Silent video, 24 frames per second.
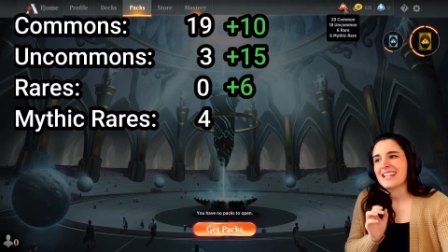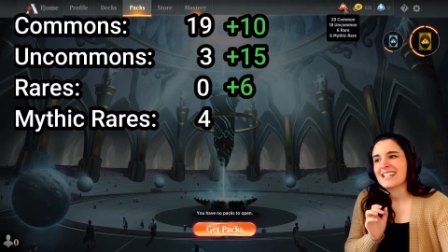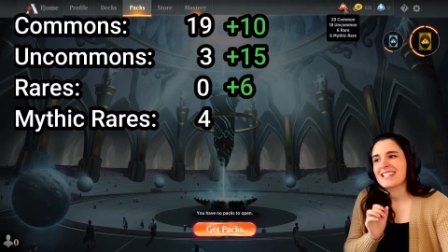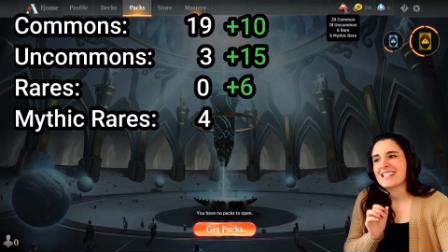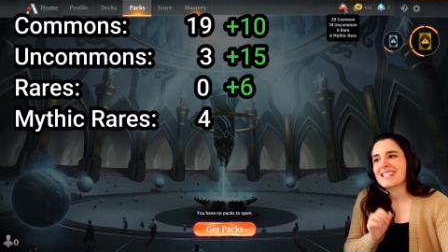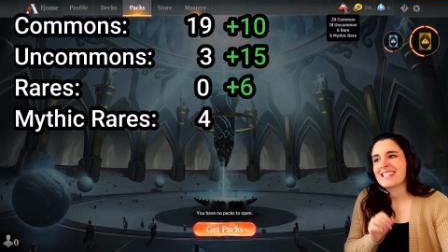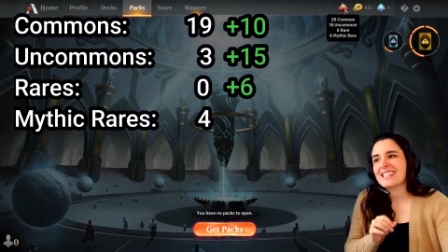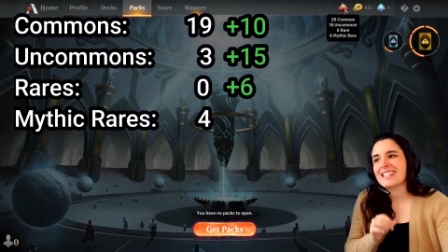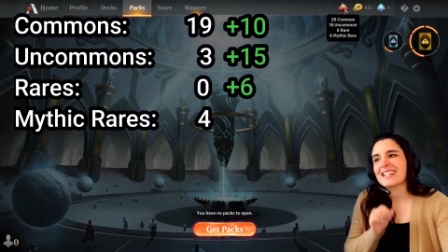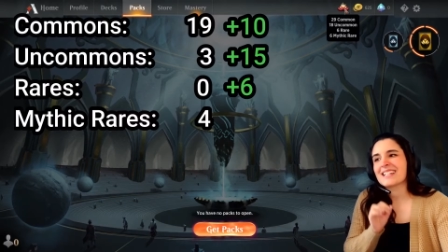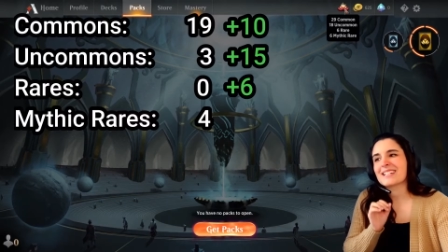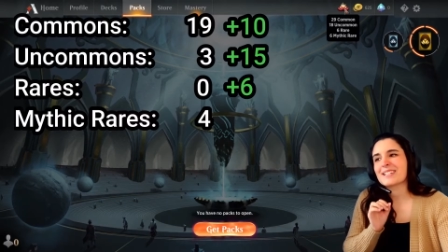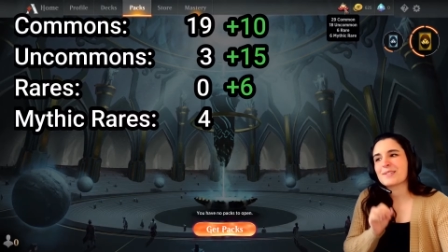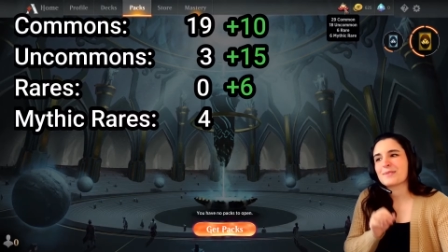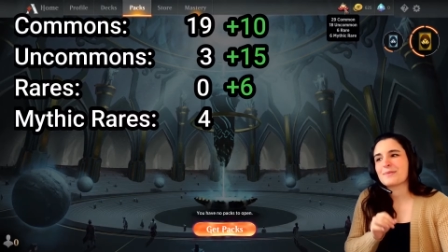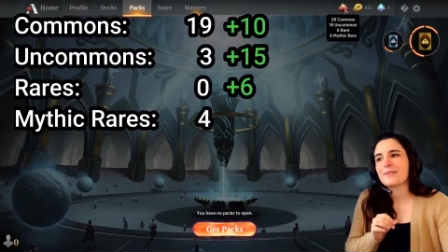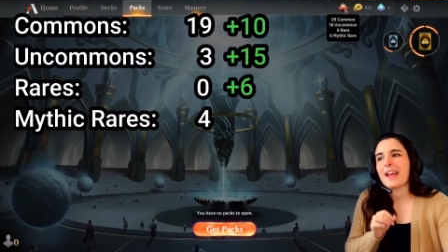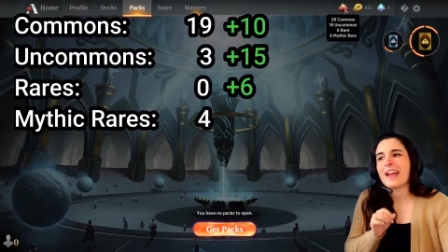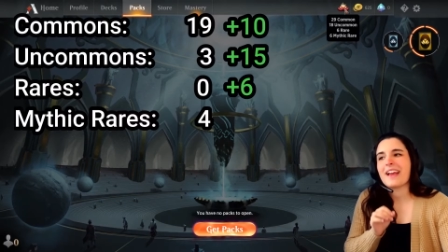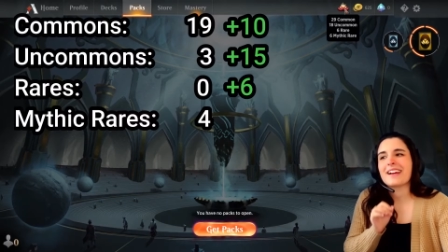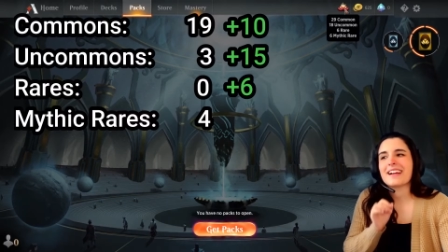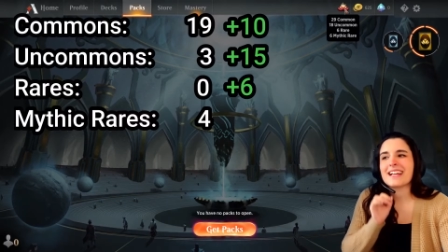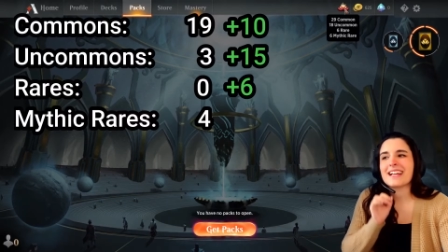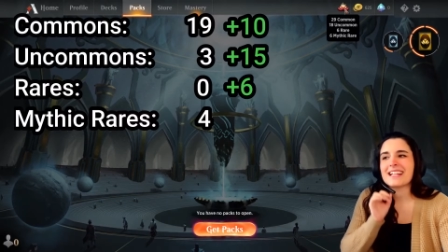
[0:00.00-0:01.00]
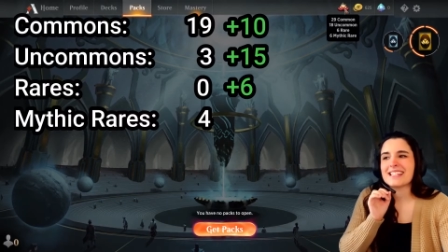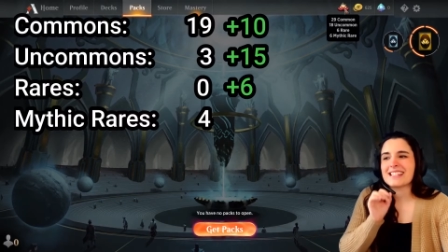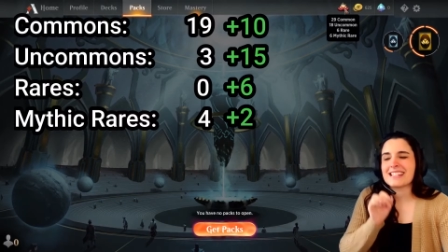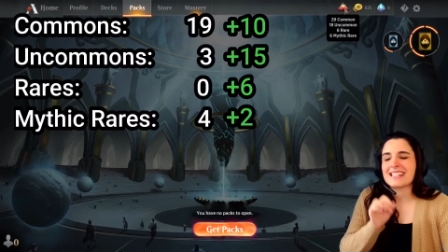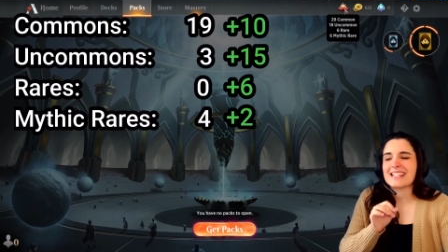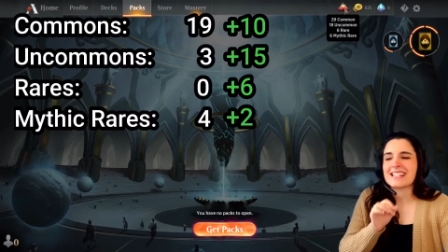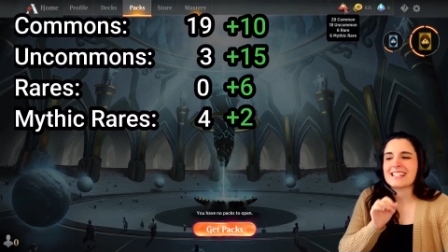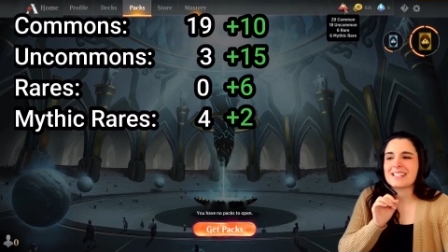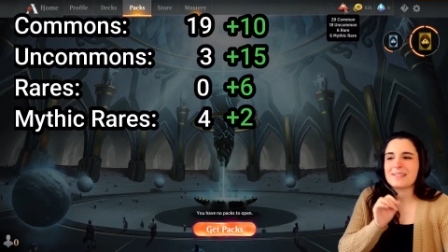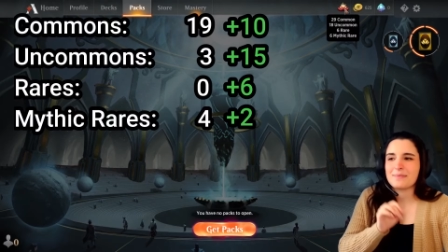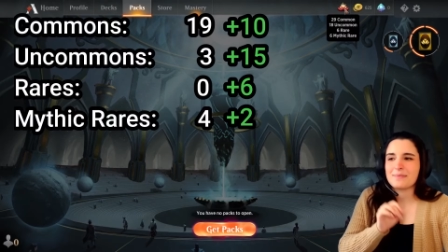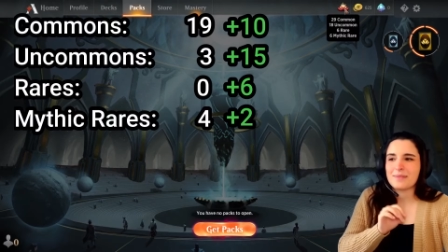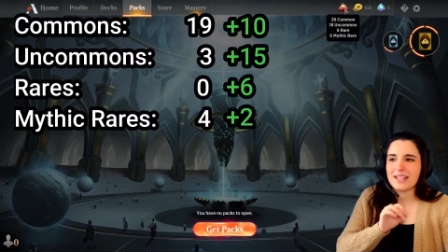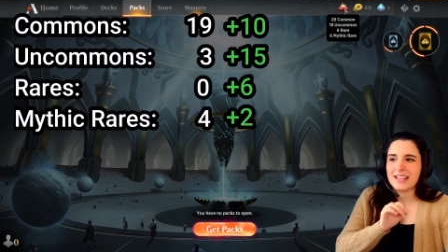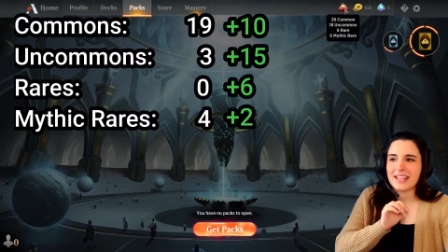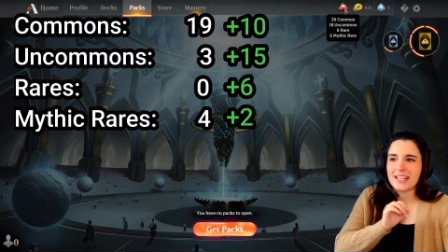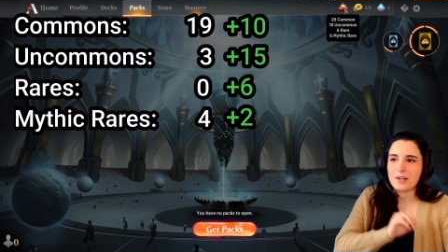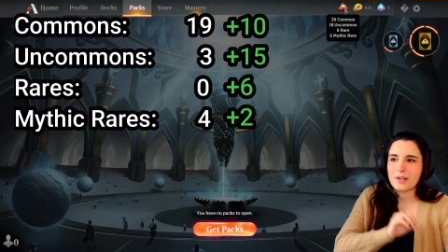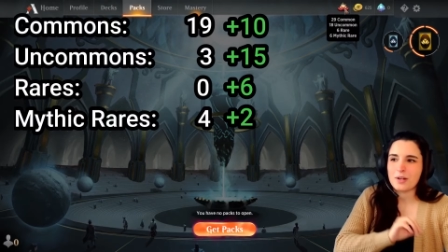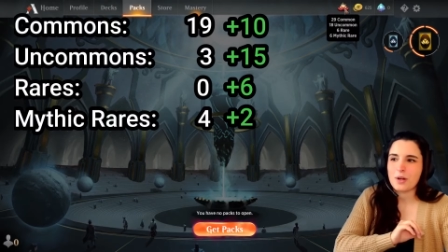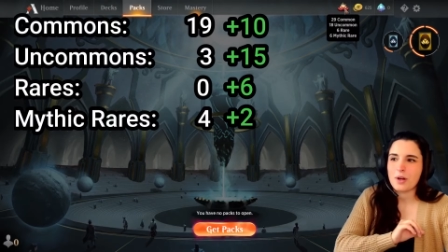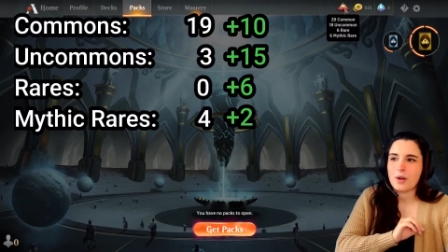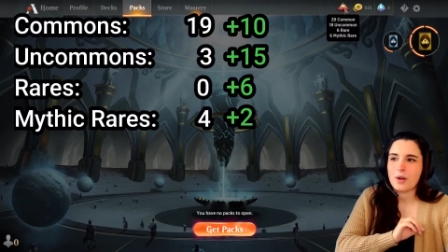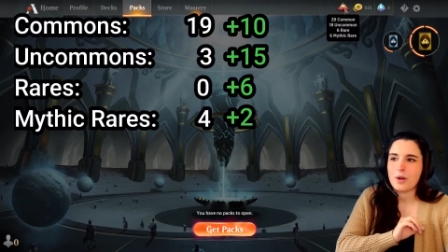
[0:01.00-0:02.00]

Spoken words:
6 rare, and 6 mythic